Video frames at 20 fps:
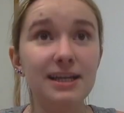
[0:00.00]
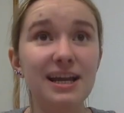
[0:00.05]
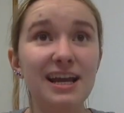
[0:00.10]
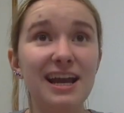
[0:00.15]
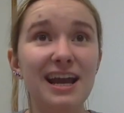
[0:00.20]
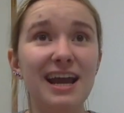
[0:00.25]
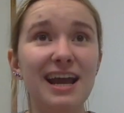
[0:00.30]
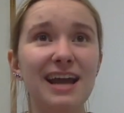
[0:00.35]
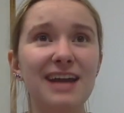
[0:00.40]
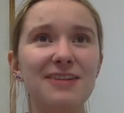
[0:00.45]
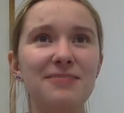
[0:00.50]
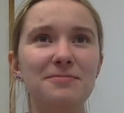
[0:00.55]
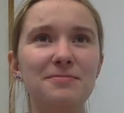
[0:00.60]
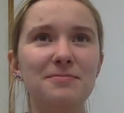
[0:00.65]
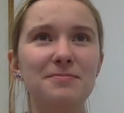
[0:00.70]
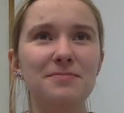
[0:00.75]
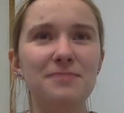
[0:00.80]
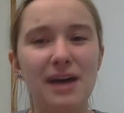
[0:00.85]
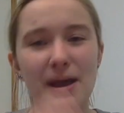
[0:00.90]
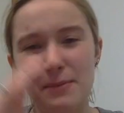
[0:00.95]
And
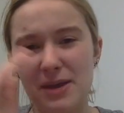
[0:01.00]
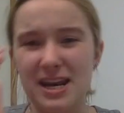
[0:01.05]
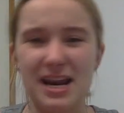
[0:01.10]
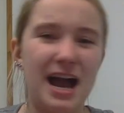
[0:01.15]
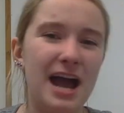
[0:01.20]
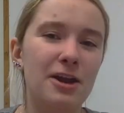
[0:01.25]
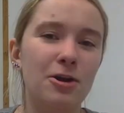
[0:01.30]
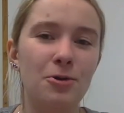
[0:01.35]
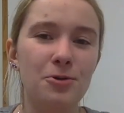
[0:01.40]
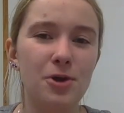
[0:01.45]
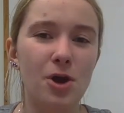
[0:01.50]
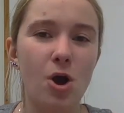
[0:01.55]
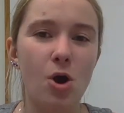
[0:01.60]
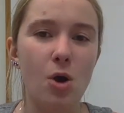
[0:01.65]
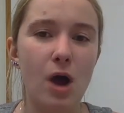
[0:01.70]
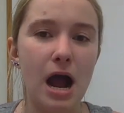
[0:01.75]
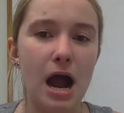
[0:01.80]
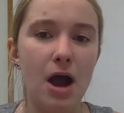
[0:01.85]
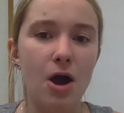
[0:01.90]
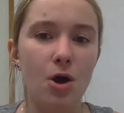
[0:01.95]
I mean, I don't know
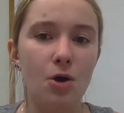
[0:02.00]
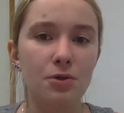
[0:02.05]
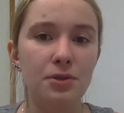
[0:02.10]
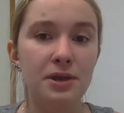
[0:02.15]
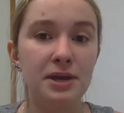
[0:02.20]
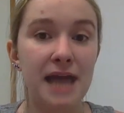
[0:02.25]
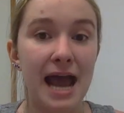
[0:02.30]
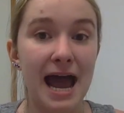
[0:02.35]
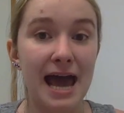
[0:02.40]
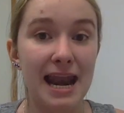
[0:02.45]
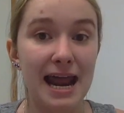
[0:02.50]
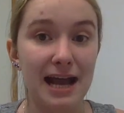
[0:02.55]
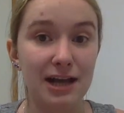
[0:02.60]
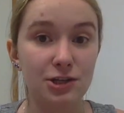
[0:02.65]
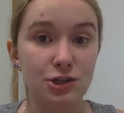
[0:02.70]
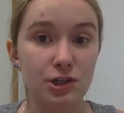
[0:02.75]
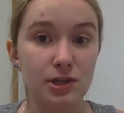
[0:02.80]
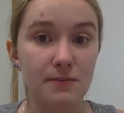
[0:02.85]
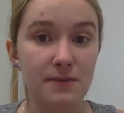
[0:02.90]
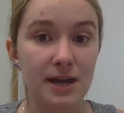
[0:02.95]
how the dad
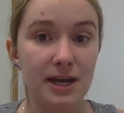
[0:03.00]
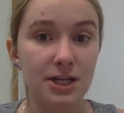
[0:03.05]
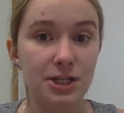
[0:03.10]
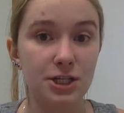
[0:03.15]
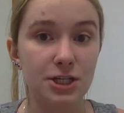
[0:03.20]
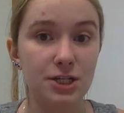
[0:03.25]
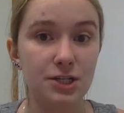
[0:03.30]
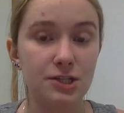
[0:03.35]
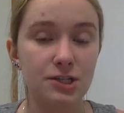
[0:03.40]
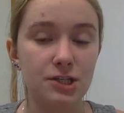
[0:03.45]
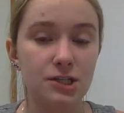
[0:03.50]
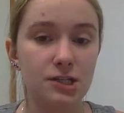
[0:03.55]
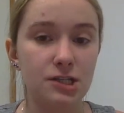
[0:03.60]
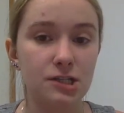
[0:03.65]
actually manages